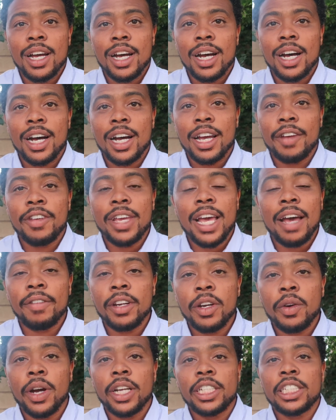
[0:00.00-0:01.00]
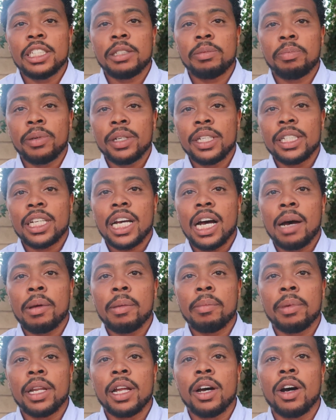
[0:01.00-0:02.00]
if you have any questions, please
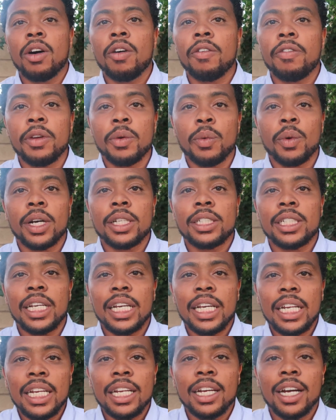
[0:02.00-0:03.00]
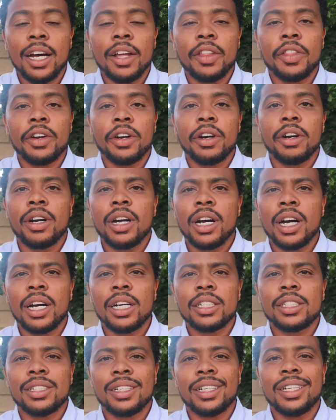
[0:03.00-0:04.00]
comment below. If you want any other
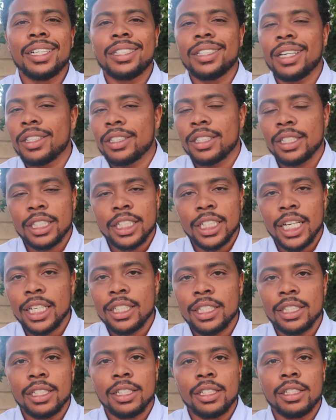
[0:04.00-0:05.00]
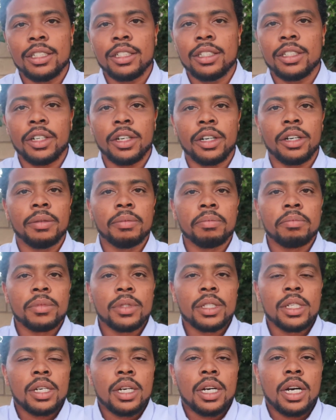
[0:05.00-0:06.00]
suggestions or
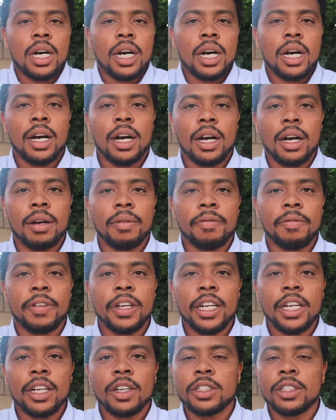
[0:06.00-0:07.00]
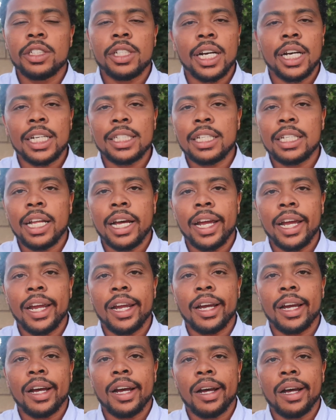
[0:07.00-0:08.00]
videos you guys
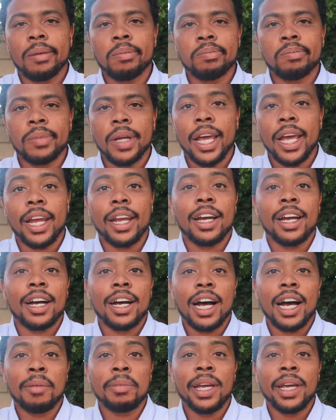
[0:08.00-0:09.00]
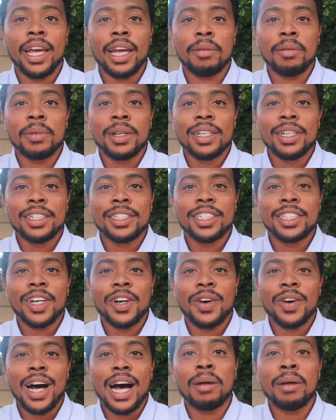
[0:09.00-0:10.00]
like, hey, I'm game.
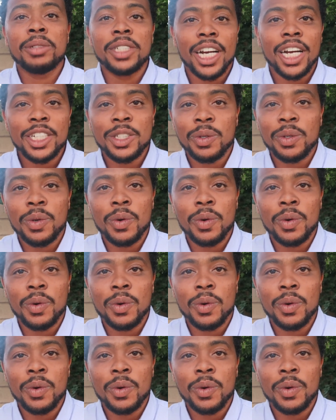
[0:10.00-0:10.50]
So I'm Joshua